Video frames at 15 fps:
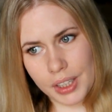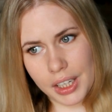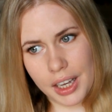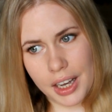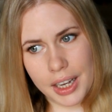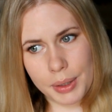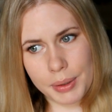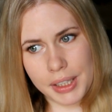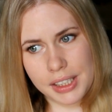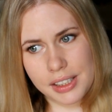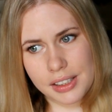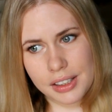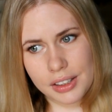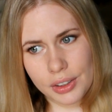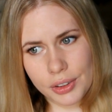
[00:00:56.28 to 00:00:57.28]
I always
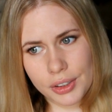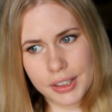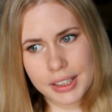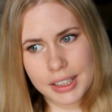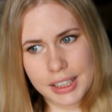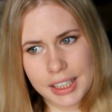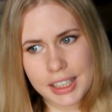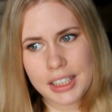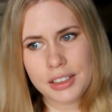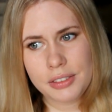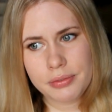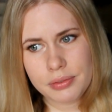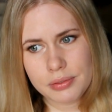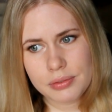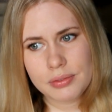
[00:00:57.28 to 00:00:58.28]
thought
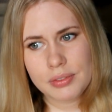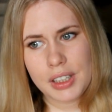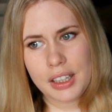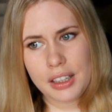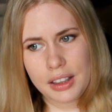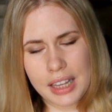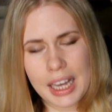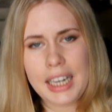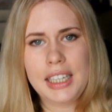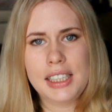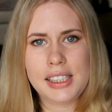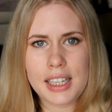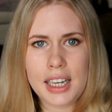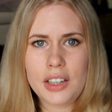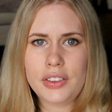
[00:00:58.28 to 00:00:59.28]
that that
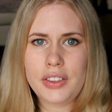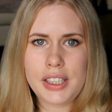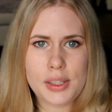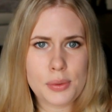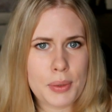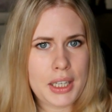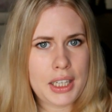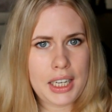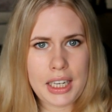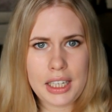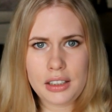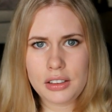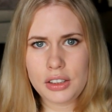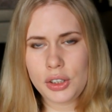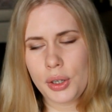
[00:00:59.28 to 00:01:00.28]
is the healthiest way to
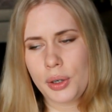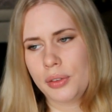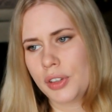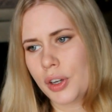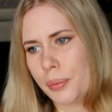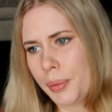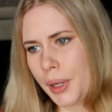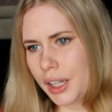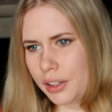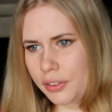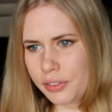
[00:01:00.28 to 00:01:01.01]
eat. You know, I've got belly